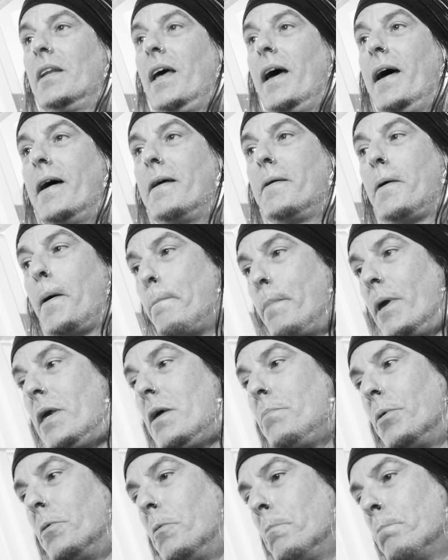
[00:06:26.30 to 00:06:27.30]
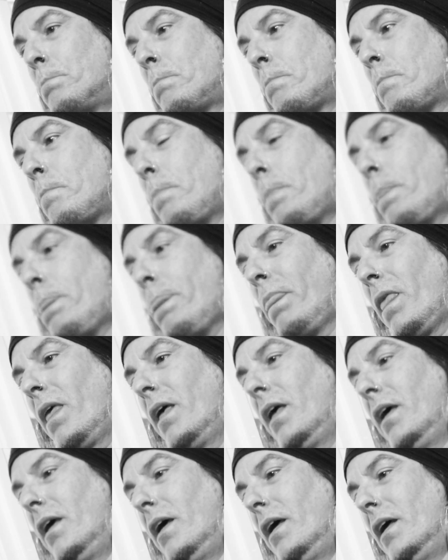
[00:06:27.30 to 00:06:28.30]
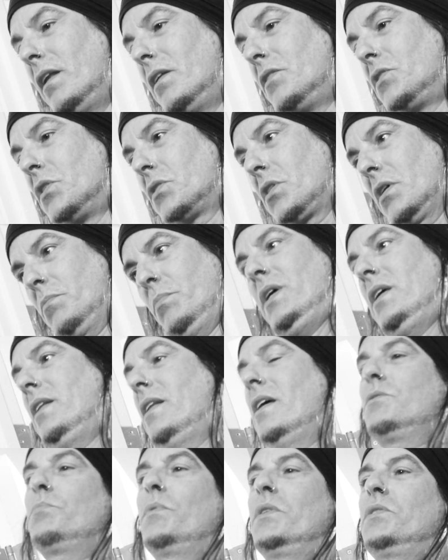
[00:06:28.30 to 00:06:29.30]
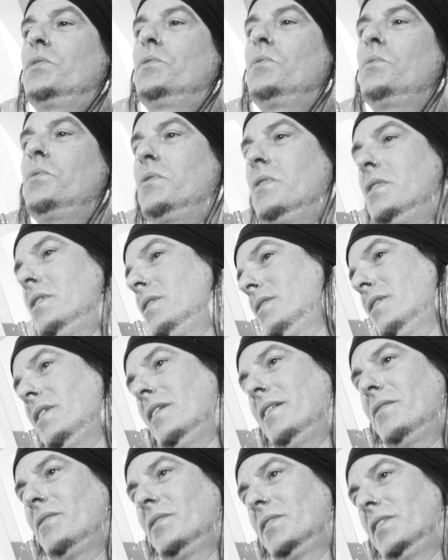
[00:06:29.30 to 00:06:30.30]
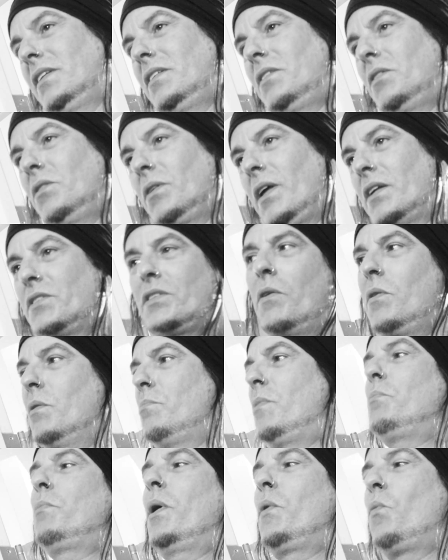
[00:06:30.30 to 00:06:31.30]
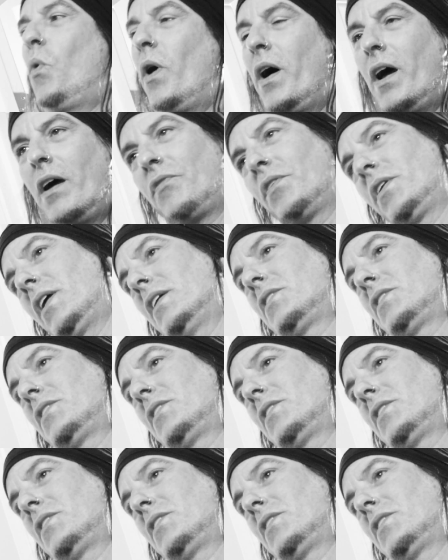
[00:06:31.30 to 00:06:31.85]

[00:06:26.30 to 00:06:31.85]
it had on people, and just like, man, that's my story. It's like, that's how I met my wife, or